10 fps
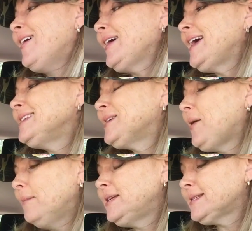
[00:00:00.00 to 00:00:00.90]
Okay, so
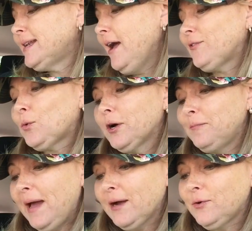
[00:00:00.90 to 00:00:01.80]
I'm just gonna have to work
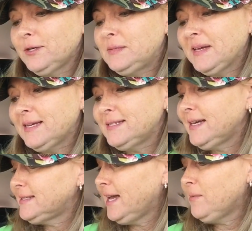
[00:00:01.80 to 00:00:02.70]
backwards because
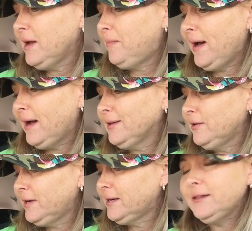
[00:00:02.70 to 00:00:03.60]
that's how my pile
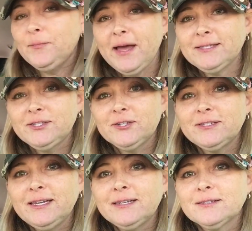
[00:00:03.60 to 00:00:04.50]
over here in the passenger
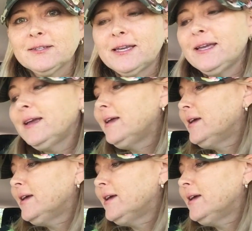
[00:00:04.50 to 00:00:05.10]
seat is looking.